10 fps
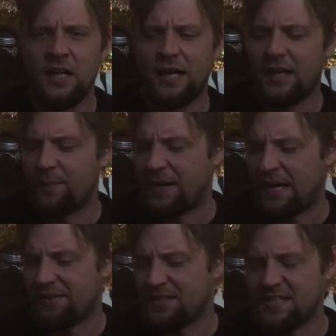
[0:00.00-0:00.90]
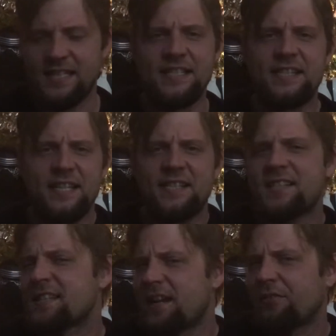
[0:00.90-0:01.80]
behind-the-scenes
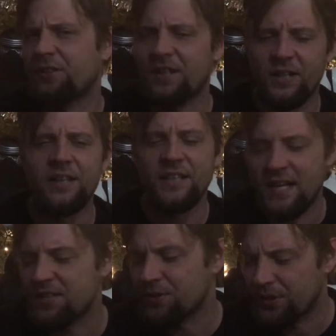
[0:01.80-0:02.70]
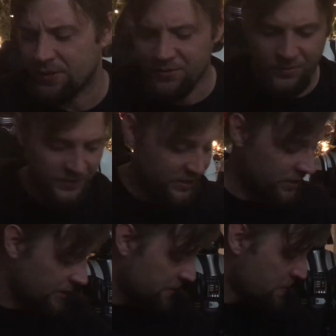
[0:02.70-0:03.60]
discs and everything like that, so that was really good.